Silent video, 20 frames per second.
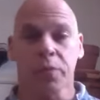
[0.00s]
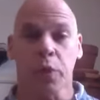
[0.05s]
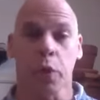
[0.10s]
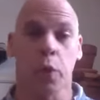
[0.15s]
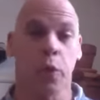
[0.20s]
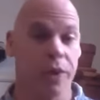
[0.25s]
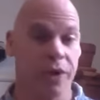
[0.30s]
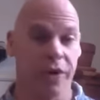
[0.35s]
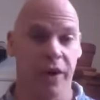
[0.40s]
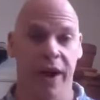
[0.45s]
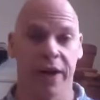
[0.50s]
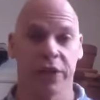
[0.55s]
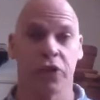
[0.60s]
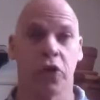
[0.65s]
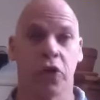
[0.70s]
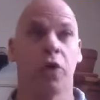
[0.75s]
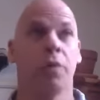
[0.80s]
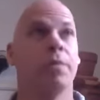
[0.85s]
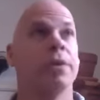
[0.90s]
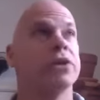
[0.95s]
with your eyes
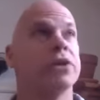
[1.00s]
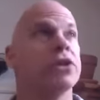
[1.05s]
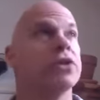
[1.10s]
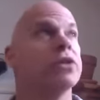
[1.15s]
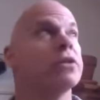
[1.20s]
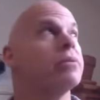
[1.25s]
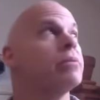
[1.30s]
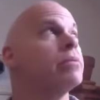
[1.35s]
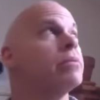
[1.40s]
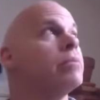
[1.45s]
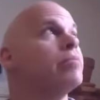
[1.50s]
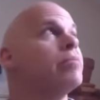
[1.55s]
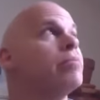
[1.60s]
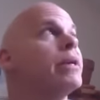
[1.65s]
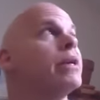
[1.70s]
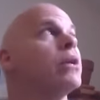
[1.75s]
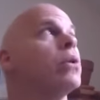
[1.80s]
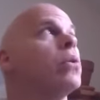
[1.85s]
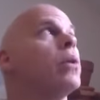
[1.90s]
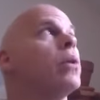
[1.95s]
open, just
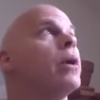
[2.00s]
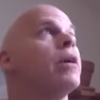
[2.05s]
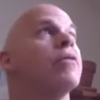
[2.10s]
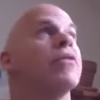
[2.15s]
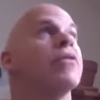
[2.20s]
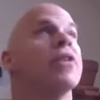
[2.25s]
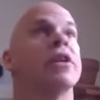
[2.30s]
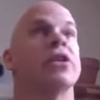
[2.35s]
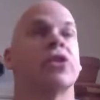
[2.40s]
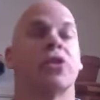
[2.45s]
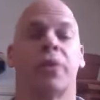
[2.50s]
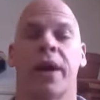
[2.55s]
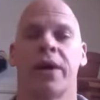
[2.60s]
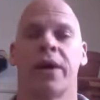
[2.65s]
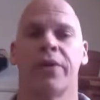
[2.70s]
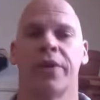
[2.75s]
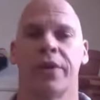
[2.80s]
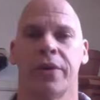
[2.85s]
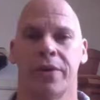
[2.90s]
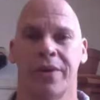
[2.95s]
being aware of things
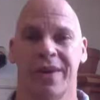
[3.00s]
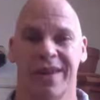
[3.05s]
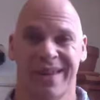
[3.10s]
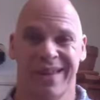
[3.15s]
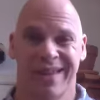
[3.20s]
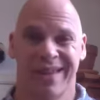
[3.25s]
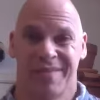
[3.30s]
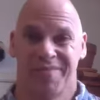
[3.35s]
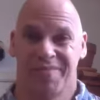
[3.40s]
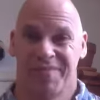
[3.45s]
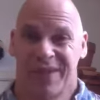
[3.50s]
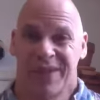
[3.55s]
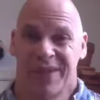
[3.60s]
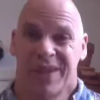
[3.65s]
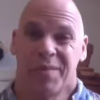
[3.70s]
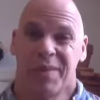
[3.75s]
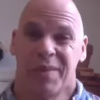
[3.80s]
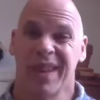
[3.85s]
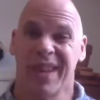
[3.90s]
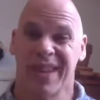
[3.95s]
around you, is going
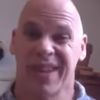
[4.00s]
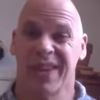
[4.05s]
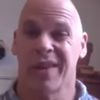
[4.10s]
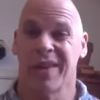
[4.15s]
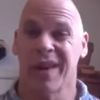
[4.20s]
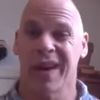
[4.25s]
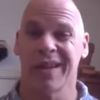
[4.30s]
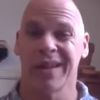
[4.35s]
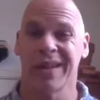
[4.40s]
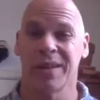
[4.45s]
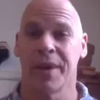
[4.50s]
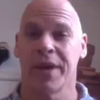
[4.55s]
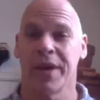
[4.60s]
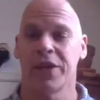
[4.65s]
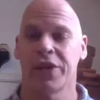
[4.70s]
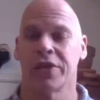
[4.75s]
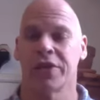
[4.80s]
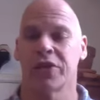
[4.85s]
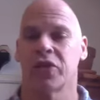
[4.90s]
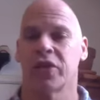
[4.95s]
to be like your
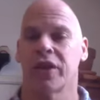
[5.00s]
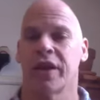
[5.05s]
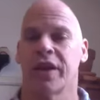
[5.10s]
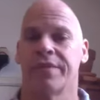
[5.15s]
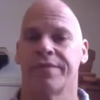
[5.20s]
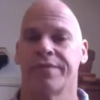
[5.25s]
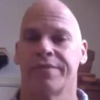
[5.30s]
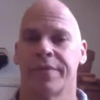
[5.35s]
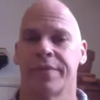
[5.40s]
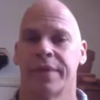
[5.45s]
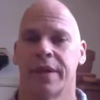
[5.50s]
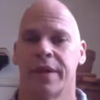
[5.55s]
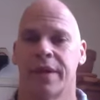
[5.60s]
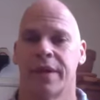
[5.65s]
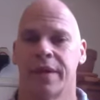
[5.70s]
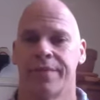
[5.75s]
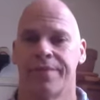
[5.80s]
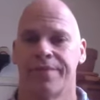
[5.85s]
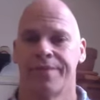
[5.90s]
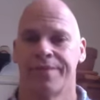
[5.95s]
acclimation set.
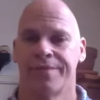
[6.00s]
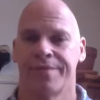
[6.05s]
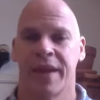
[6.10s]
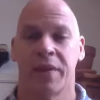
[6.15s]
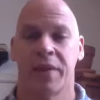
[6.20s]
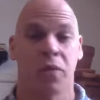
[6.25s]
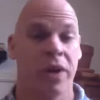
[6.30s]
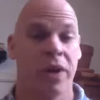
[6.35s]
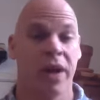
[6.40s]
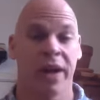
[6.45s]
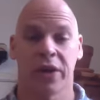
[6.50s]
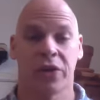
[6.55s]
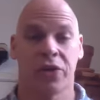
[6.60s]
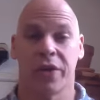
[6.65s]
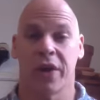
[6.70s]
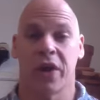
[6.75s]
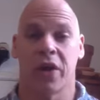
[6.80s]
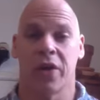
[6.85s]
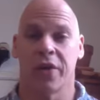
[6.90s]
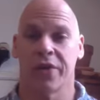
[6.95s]
And we're not going to do
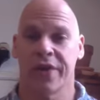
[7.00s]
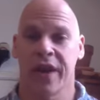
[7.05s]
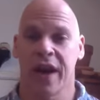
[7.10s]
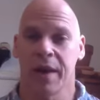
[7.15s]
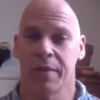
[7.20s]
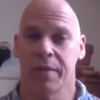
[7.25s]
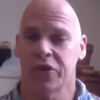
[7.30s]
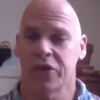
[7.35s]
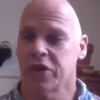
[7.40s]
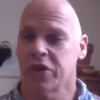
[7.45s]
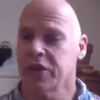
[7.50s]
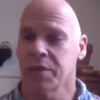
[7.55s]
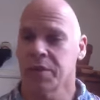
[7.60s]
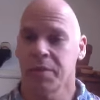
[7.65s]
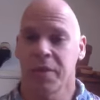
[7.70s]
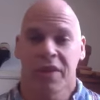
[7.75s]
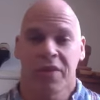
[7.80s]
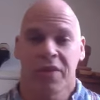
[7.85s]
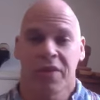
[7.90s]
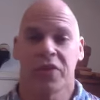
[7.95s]
that all the time. It's just going
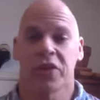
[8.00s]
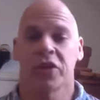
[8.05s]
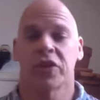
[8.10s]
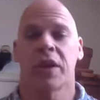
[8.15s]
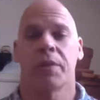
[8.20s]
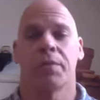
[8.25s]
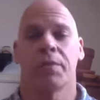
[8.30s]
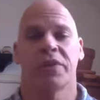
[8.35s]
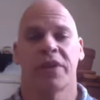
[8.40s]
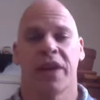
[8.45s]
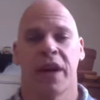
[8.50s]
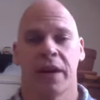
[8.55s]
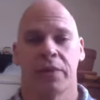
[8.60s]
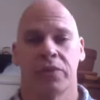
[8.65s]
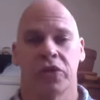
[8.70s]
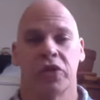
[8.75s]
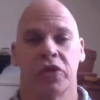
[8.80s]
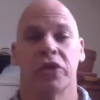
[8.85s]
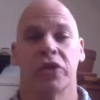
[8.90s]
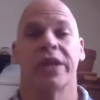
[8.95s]
to be the first couple of times
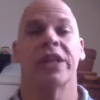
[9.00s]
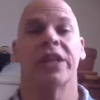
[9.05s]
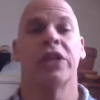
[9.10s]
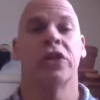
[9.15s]
as you get